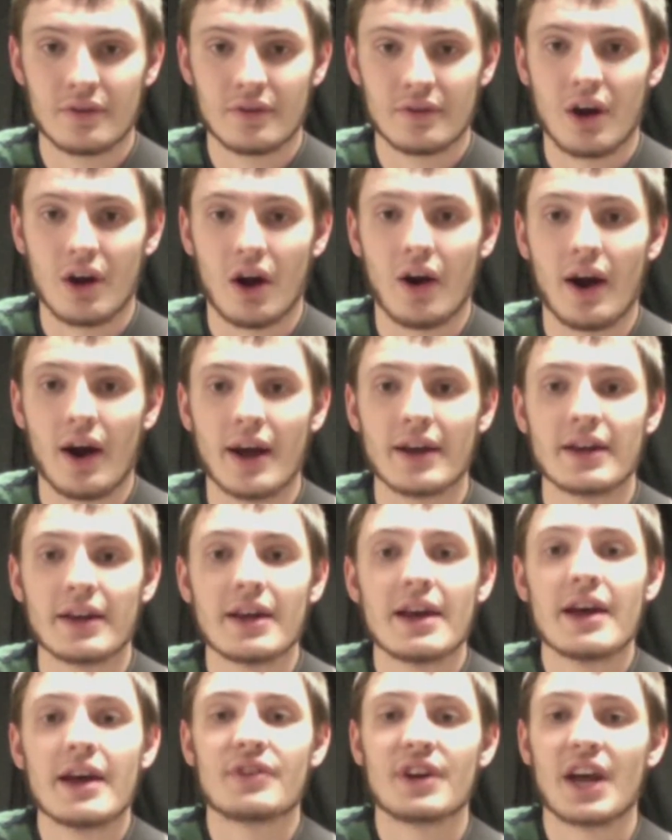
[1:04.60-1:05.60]
All right.
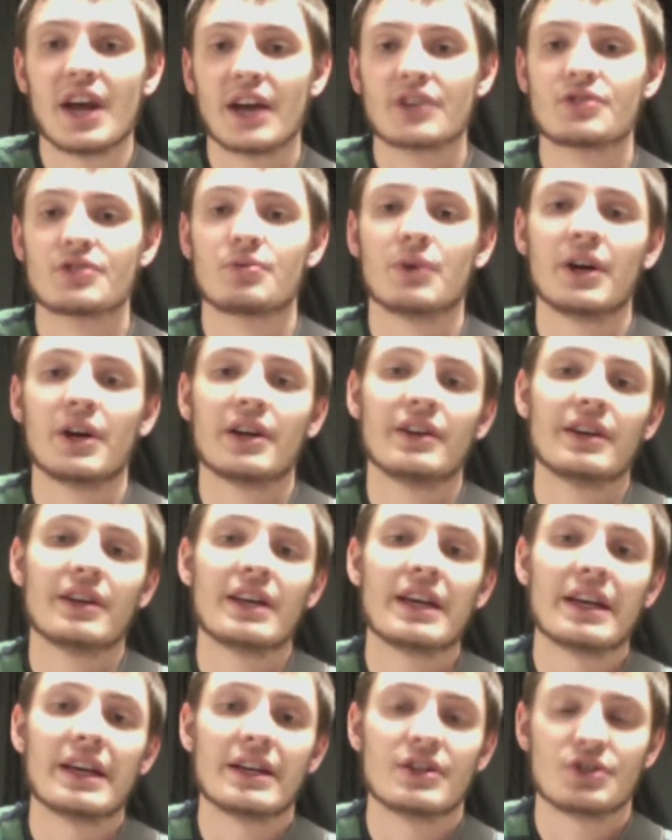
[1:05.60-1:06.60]
The next one
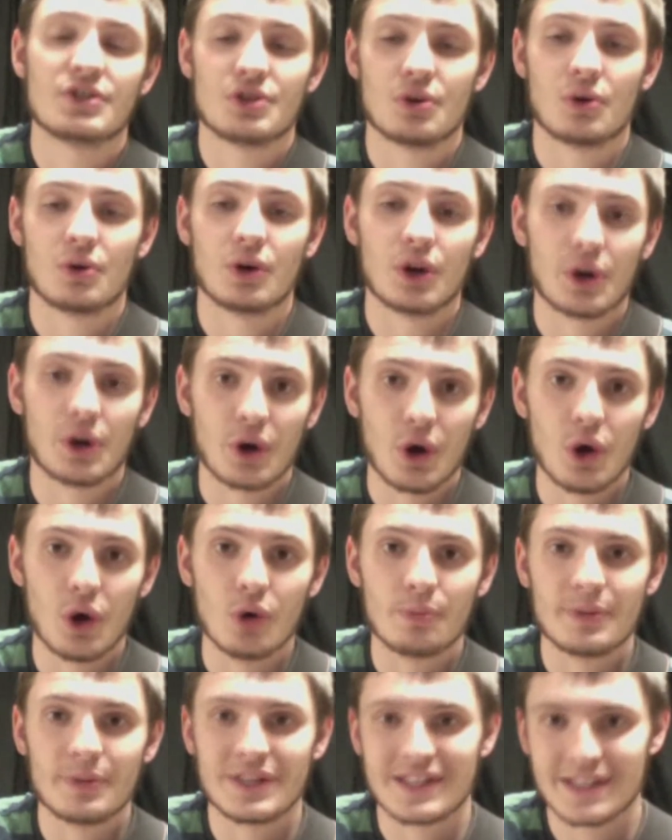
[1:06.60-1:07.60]
is your
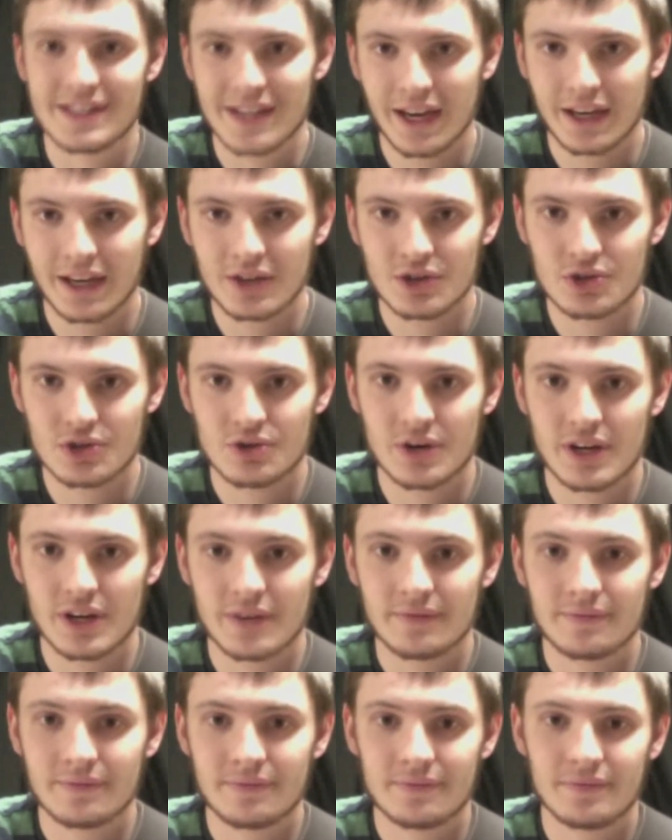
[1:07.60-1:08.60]
open second
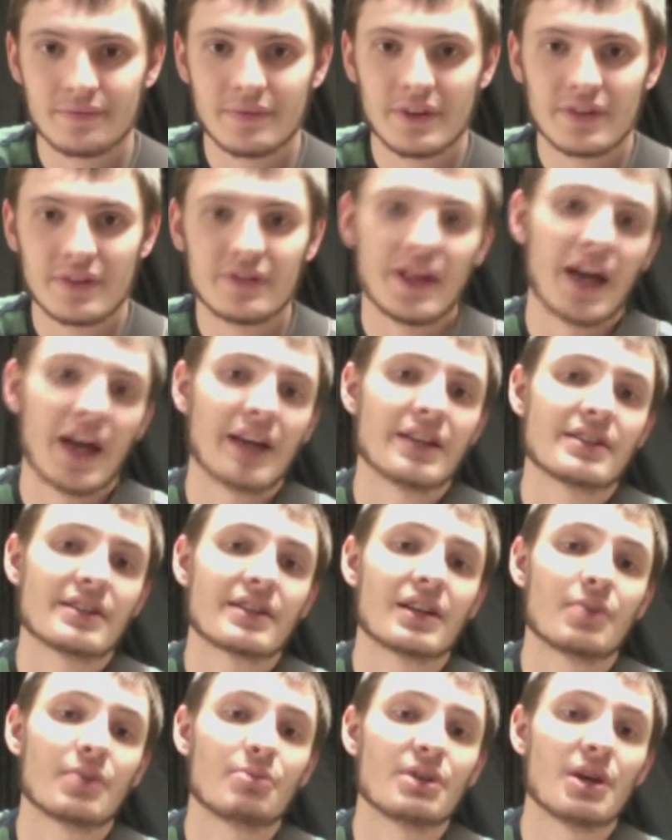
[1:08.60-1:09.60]
string. That is
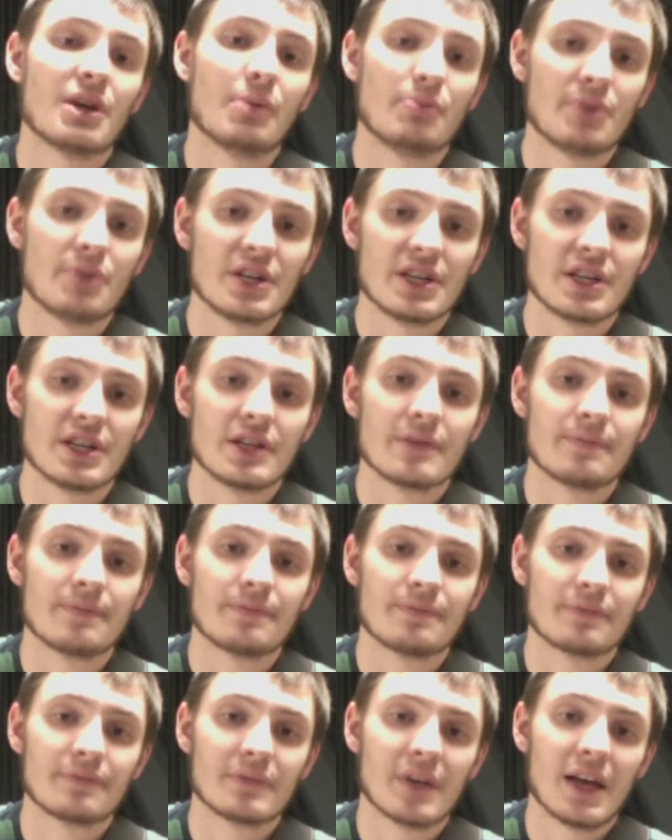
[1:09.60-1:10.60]
going to be a B.
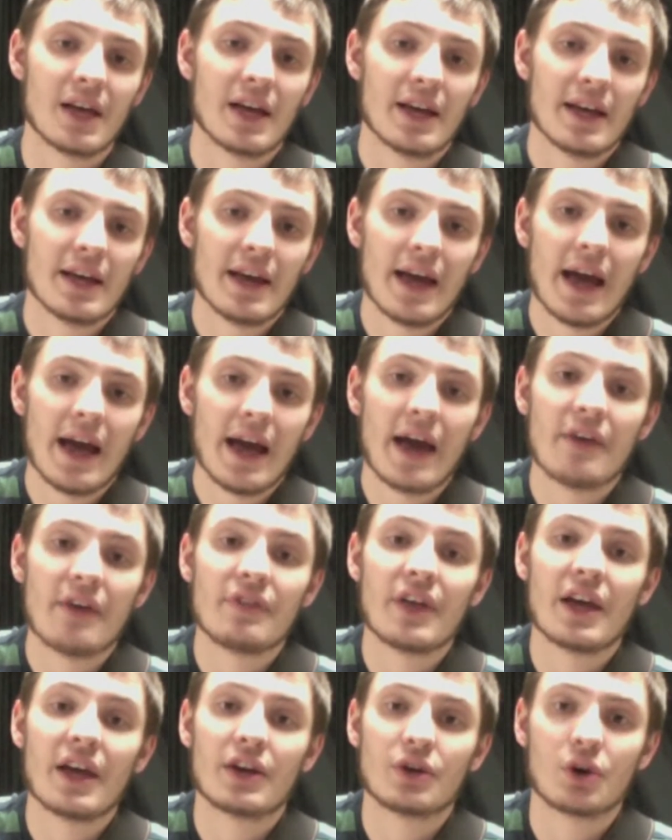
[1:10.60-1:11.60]
And
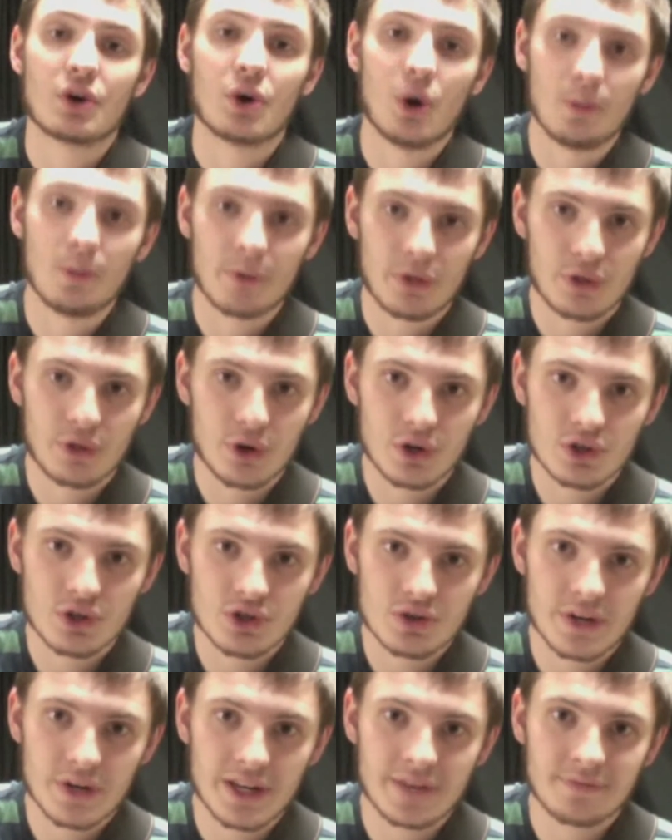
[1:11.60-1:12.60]
then your open third
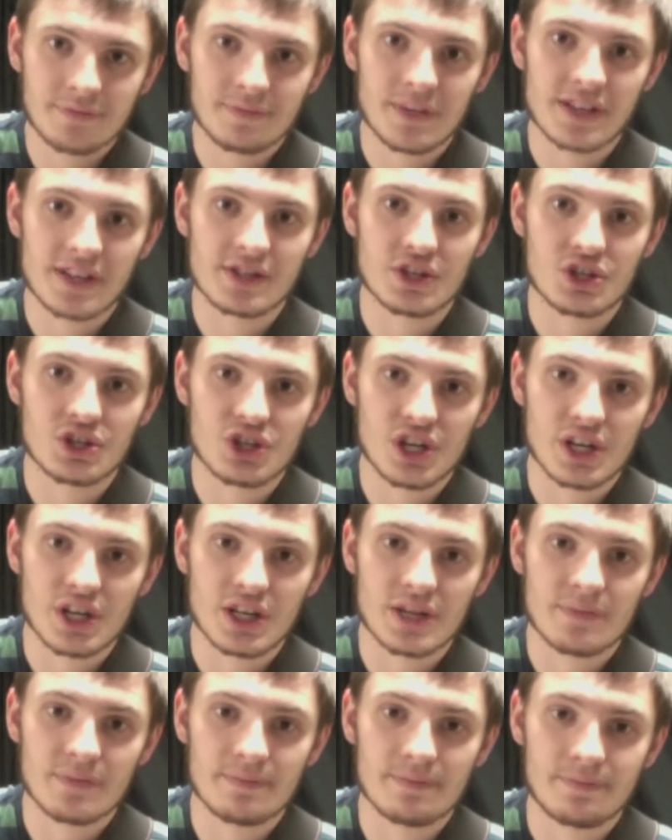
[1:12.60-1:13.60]
string is a
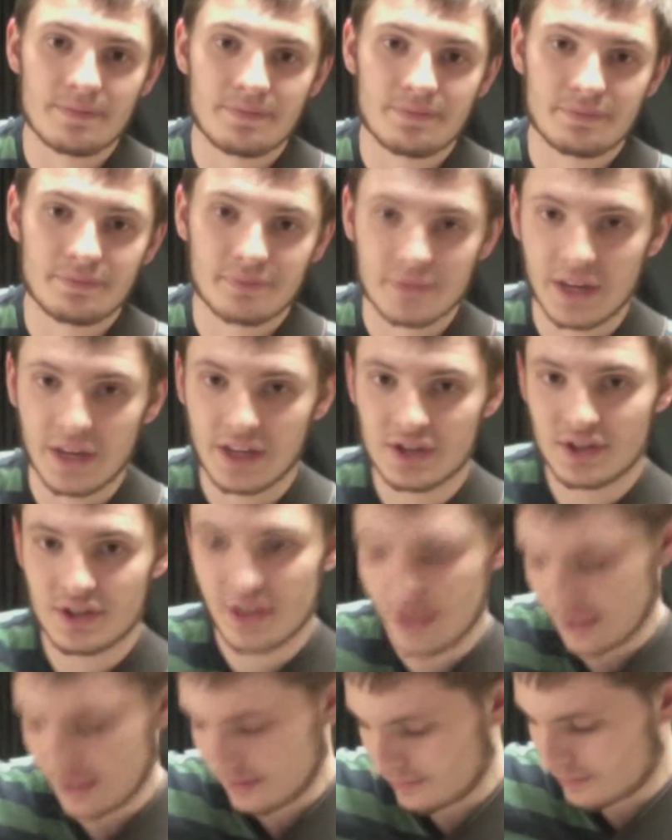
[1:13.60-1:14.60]
G. That's
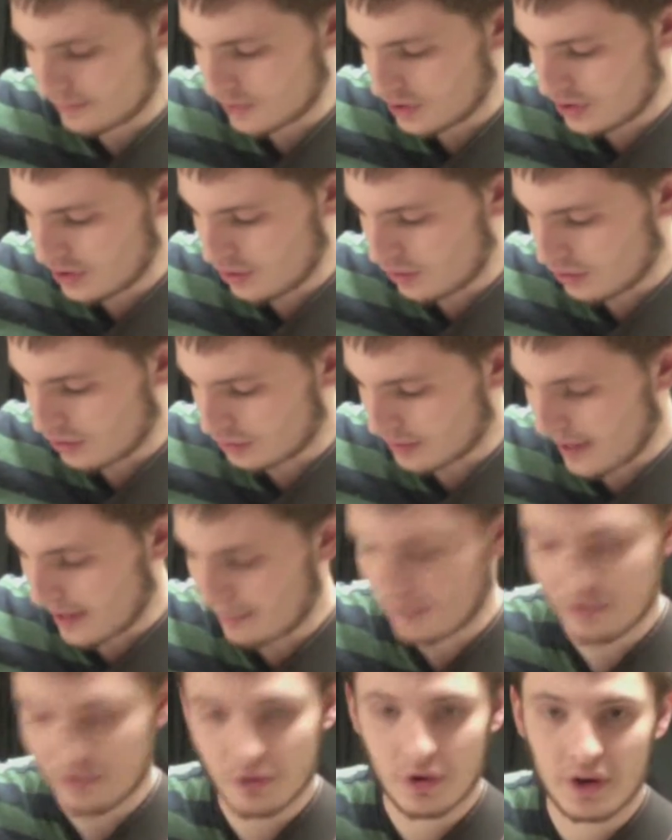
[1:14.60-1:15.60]
the one right
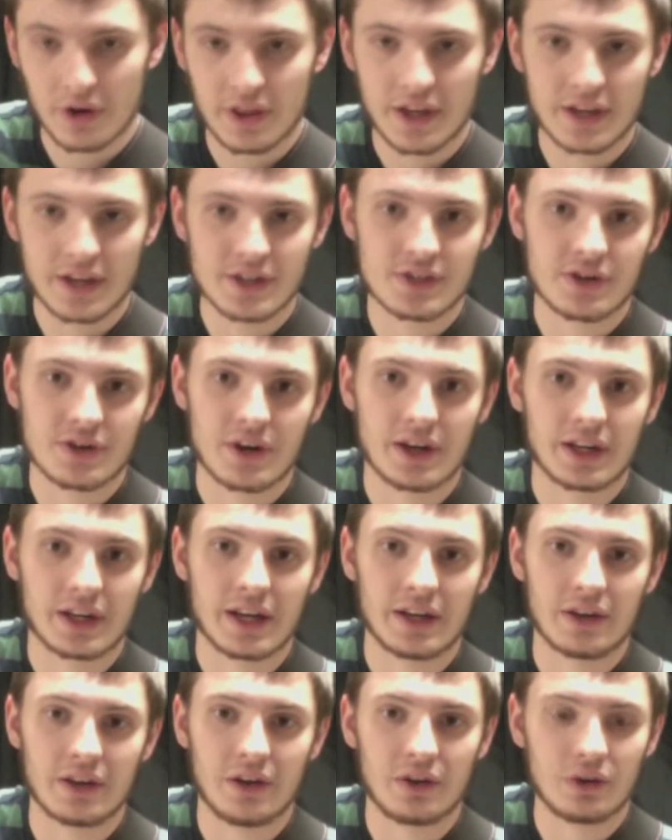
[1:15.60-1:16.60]
before they start
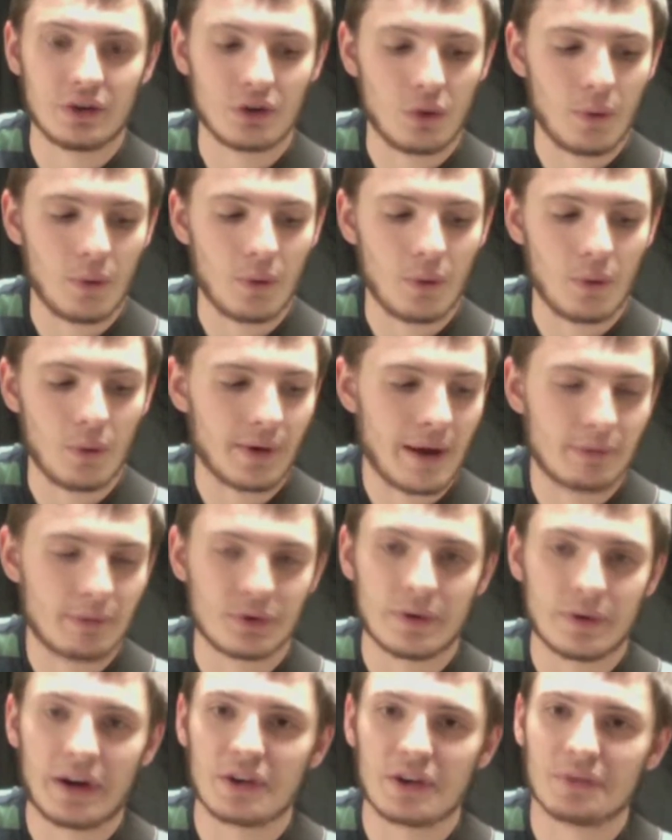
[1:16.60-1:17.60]
getting a little wire wrapped
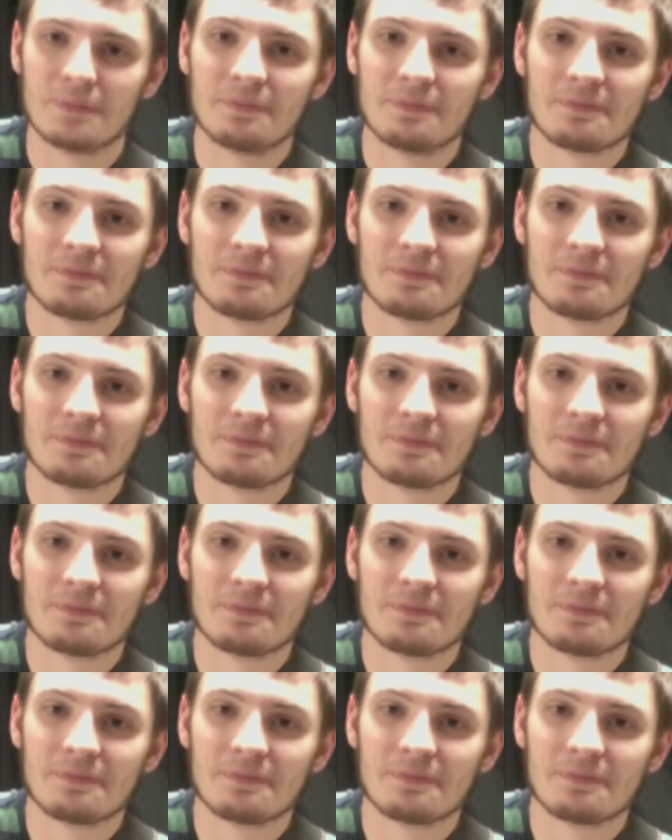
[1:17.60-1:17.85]
around them.